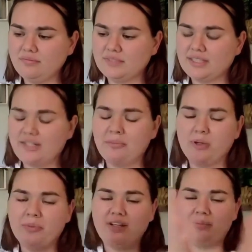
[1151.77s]
And in a
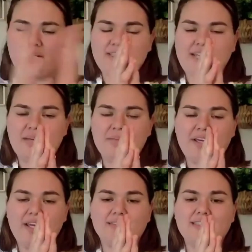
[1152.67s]
moment, I'm going to take my
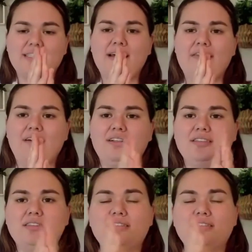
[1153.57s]
hands together